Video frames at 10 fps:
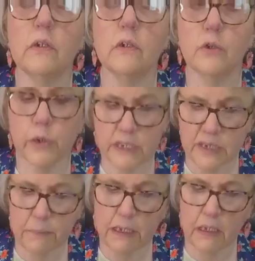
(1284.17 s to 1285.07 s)

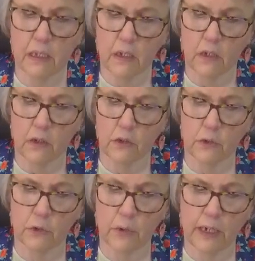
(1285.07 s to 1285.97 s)
crispy
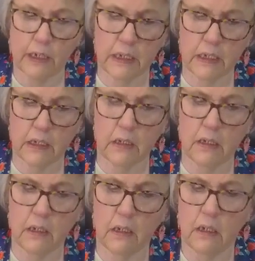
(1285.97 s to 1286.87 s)
Ukrainian
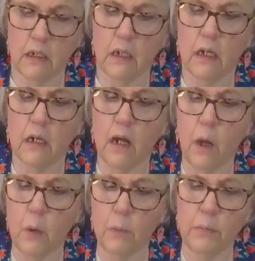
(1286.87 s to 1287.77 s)

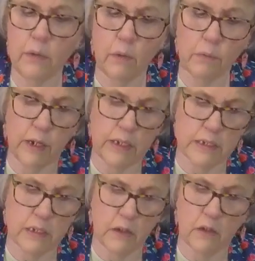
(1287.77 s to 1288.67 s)
oatmeal
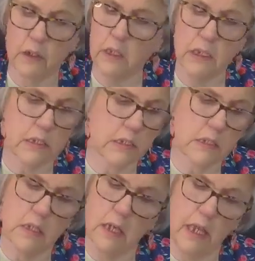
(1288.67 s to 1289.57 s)
raisin cookies.
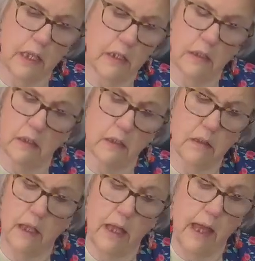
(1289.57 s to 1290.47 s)
And
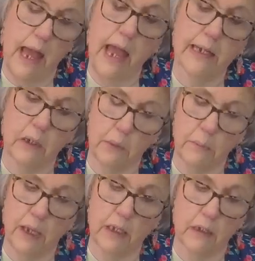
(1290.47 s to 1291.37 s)
I had to quit
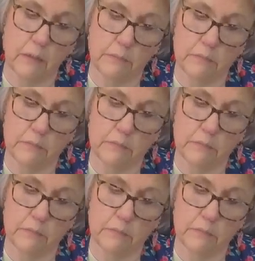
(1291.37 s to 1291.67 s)
making them.